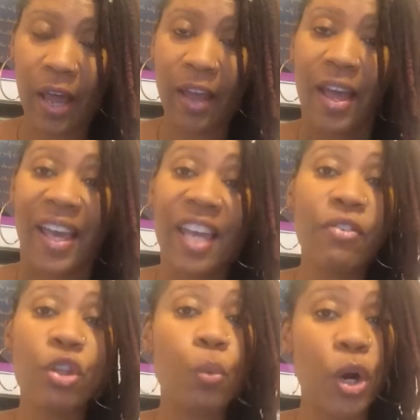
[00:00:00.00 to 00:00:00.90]
Okay,
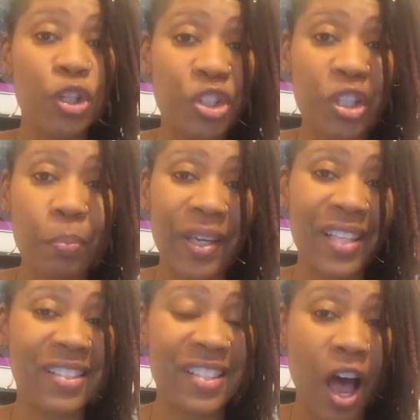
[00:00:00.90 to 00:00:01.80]
even the word
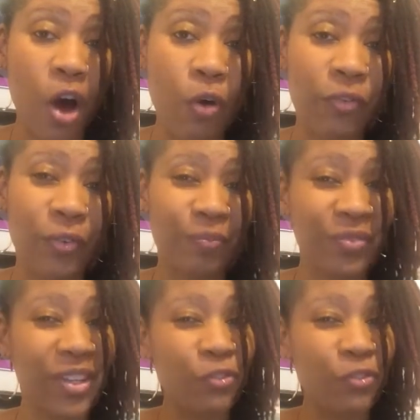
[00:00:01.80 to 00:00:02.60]
ship itself,